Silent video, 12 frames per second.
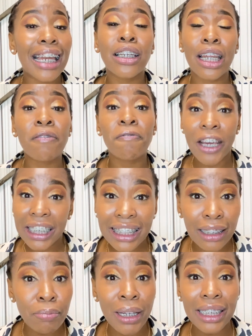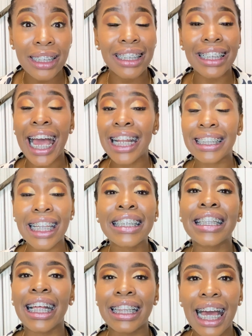investments and things
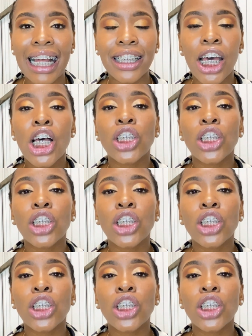like that.